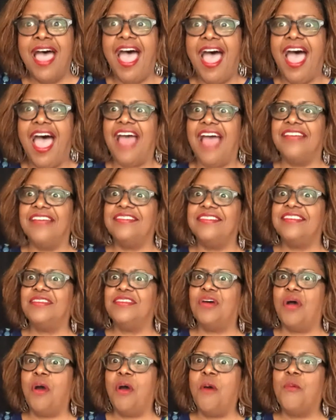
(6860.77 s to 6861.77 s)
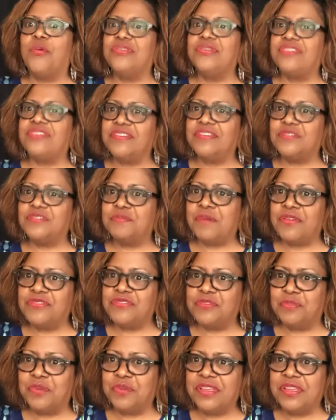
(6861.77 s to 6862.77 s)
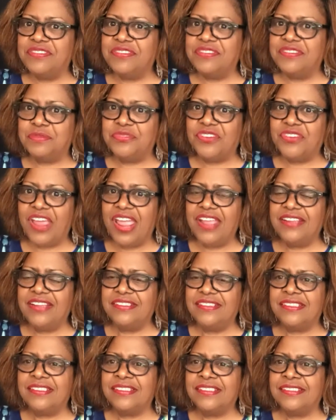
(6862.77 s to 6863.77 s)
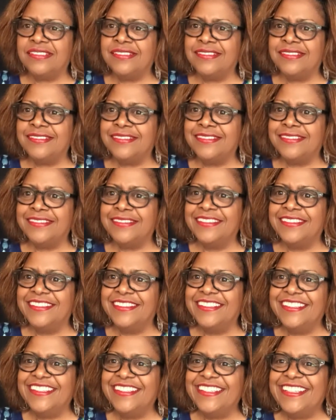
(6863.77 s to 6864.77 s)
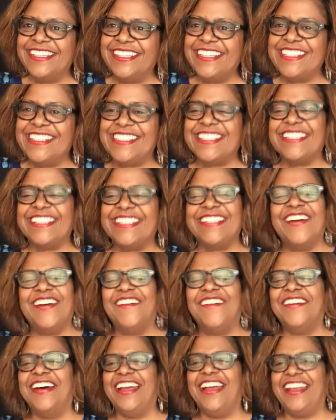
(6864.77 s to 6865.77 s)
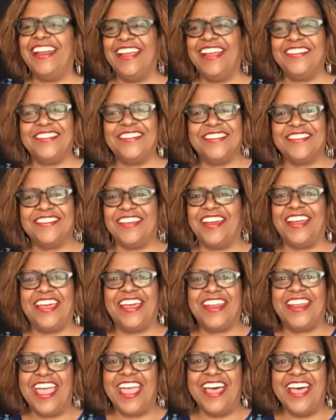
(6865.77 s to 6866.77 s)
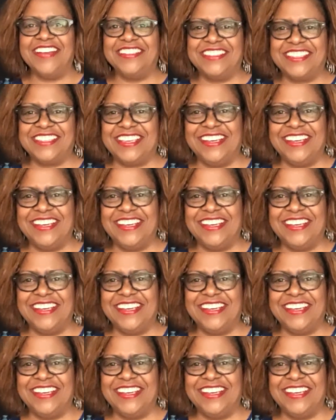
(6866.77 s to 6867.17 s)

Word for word: I said, oh, was I supposed to bring you some change? He said, no, honey, I just thought I'd ask.